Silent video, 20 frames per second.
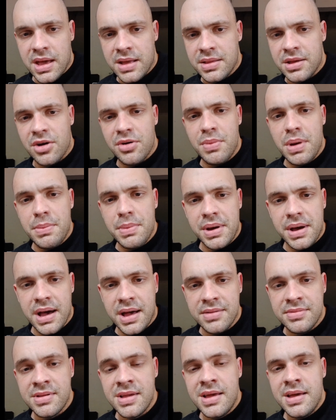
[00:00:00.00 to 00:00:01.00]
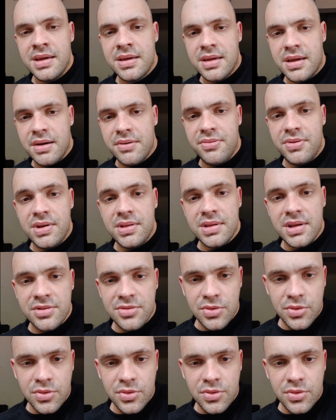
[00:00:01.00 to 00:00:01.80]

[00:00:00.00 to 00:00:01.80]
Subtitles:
Now remember guys, caffeine does